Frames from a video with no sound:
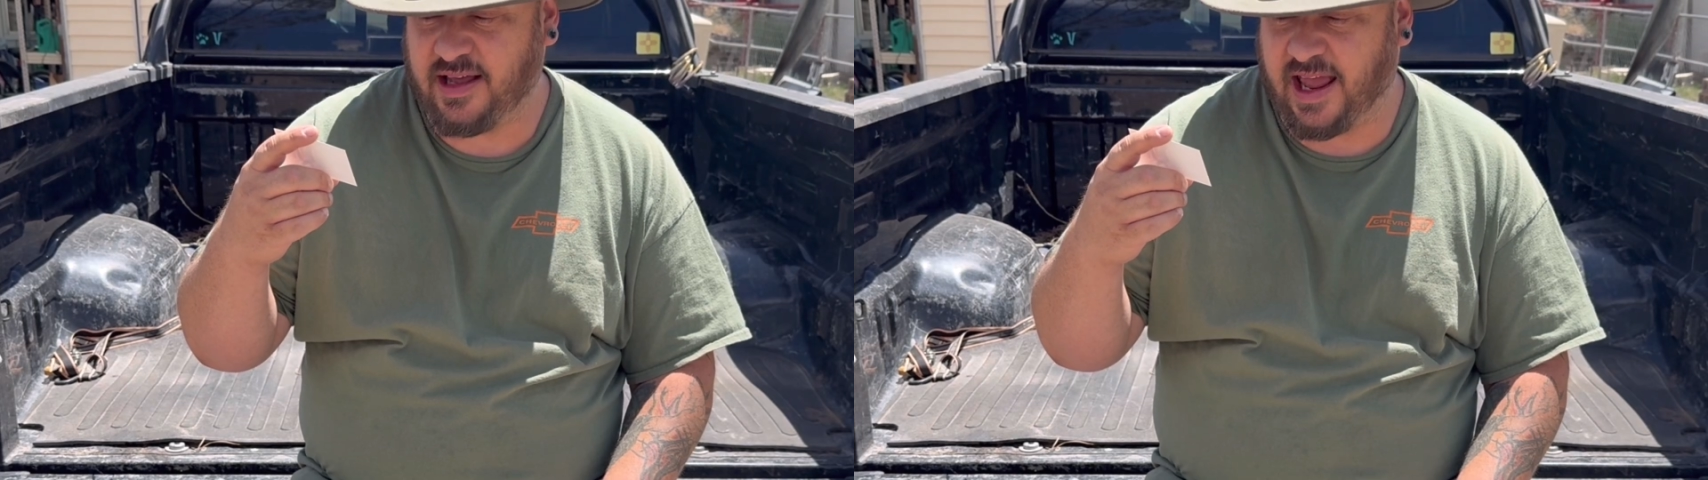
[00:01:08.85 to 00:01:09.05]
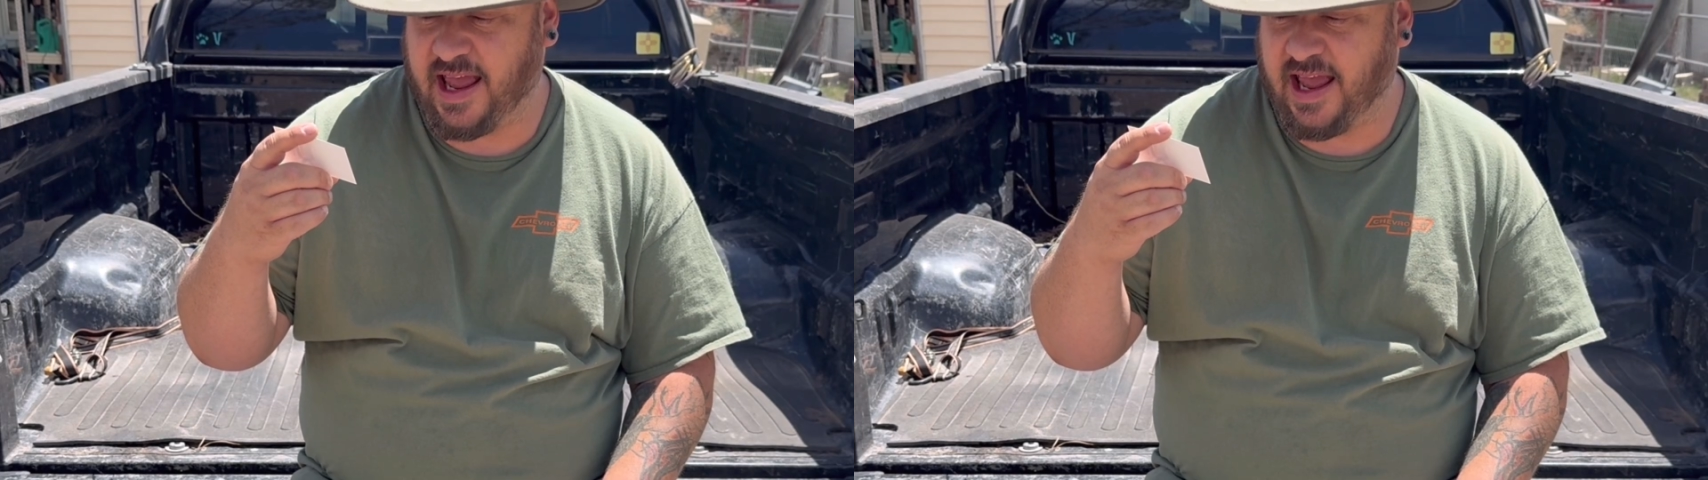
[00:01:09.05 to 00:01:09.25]

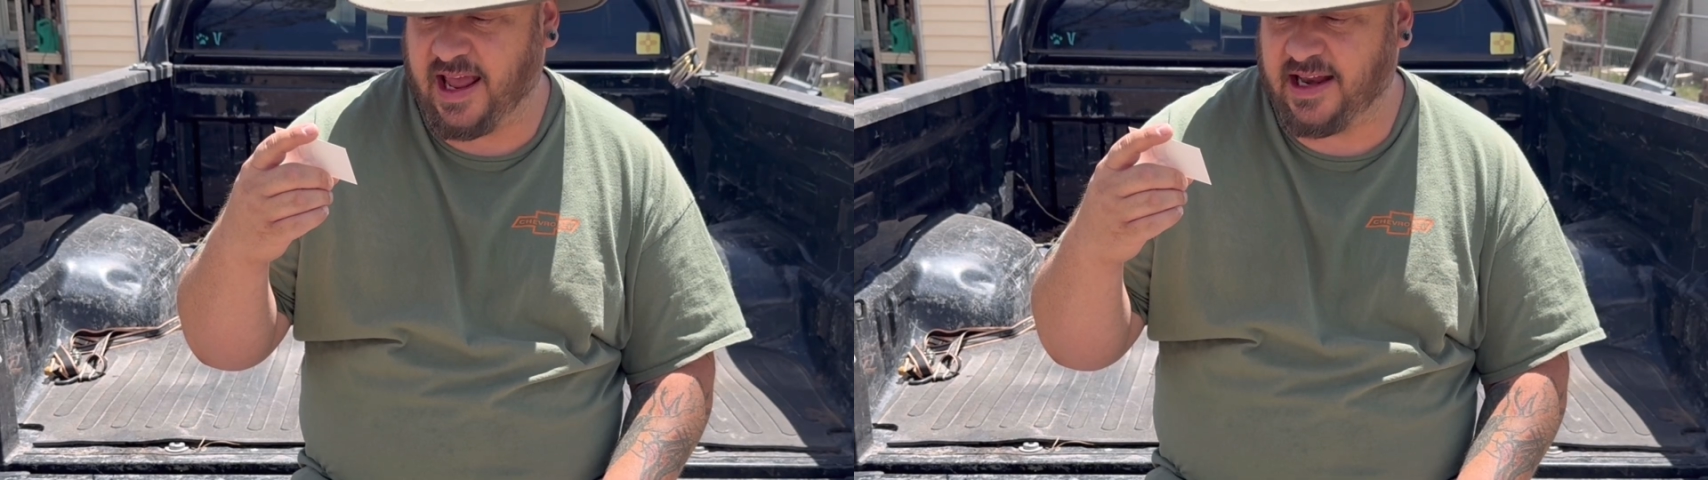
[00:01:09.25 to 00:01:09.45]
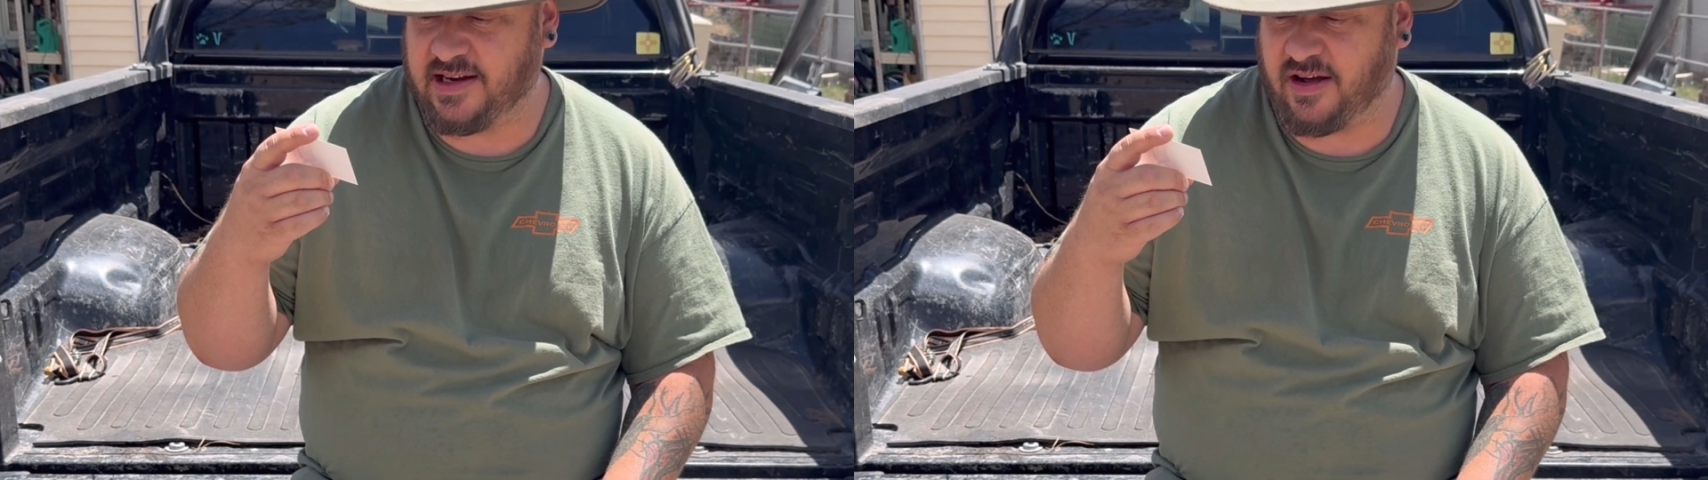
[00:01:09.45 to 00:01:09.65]

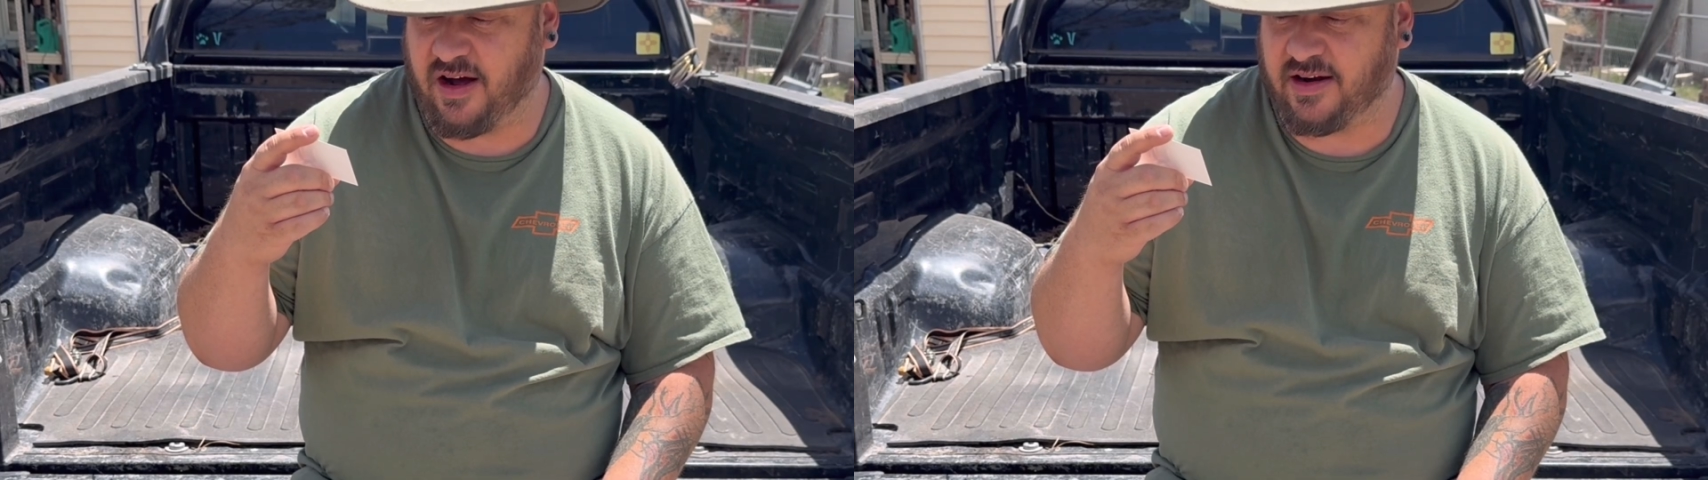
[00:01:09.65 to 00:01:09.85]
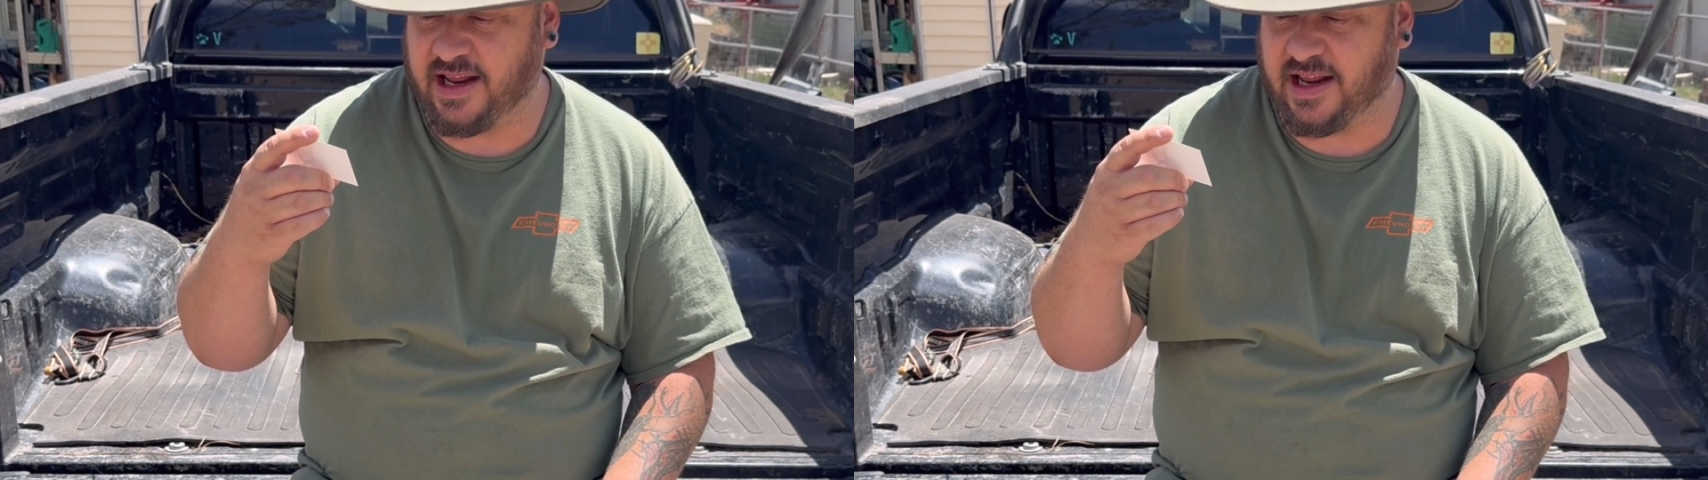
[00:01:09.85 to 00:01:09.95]
and on